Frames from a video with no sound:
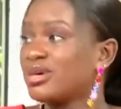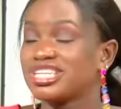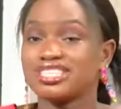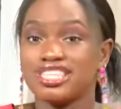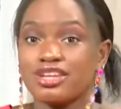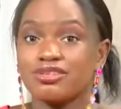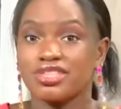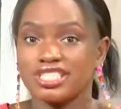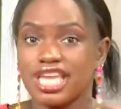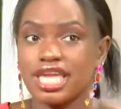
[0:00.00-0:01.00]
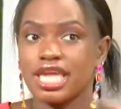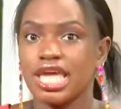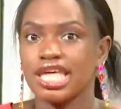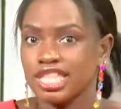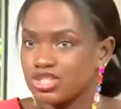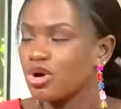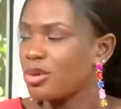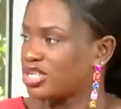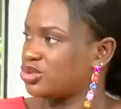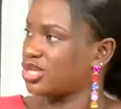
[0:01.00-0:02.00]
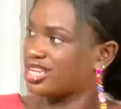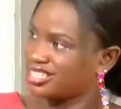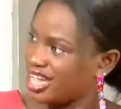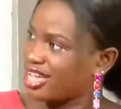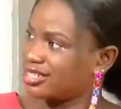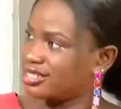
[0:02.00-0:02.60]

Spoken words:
But at the end of the day, the job has to get done.